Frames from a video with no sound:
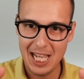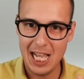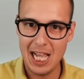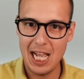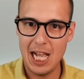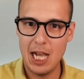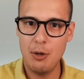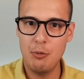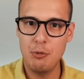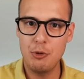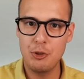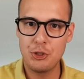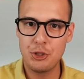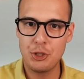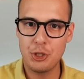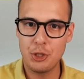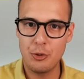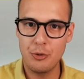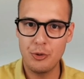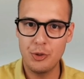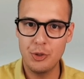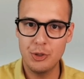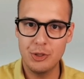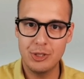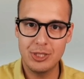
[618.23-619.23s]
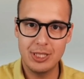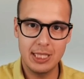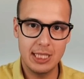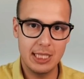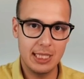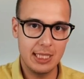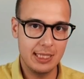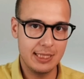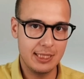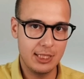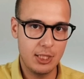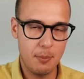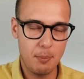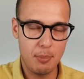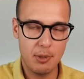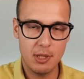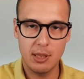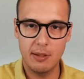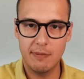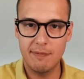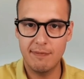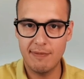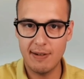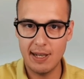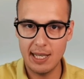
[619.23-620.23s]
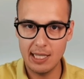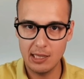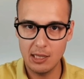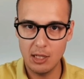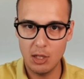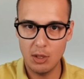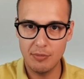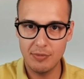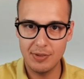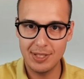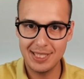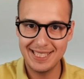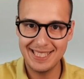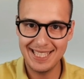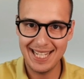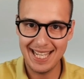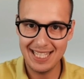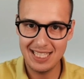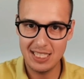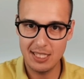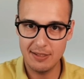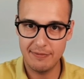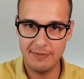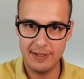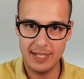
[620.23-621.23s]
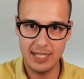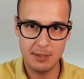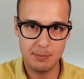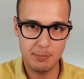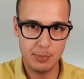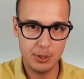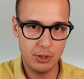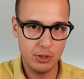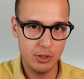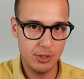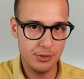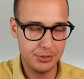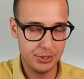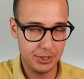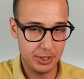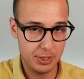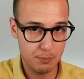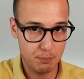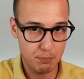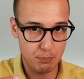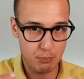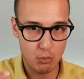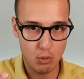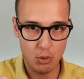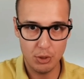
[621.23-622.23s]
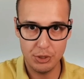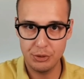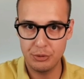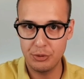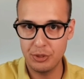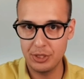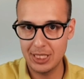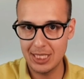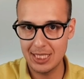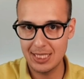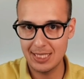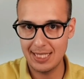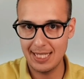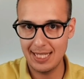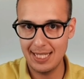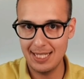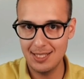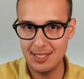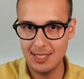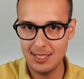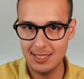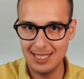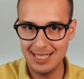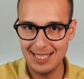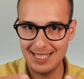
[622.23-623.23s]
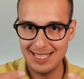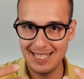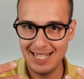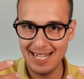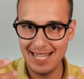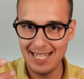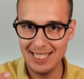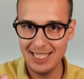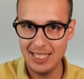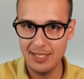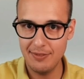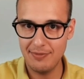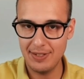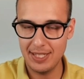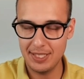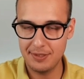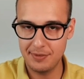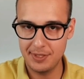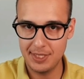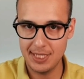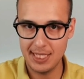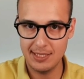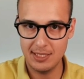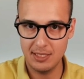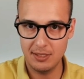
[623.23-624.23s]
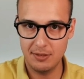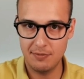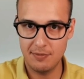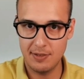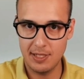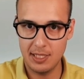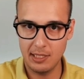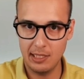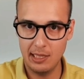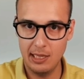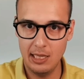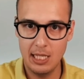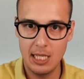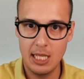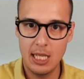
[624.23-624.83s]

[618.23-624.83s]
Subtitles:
I will show you the typical funnel of a native ad, because it's important to understand that the native advertising funnel